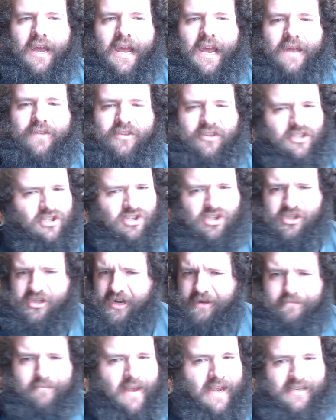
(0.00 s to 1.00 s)
and this is just
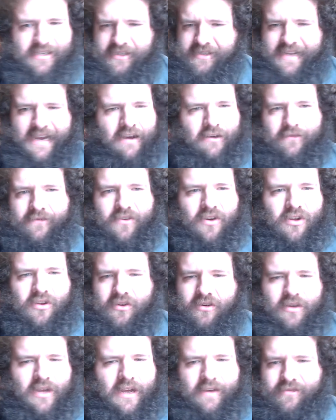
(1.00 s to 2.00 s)
an amazing
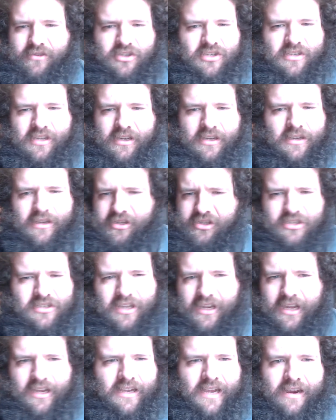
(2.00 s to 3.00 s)
downfall of just like it's just
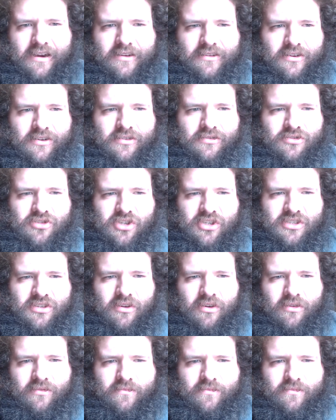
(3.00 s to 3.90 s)
like a character who's just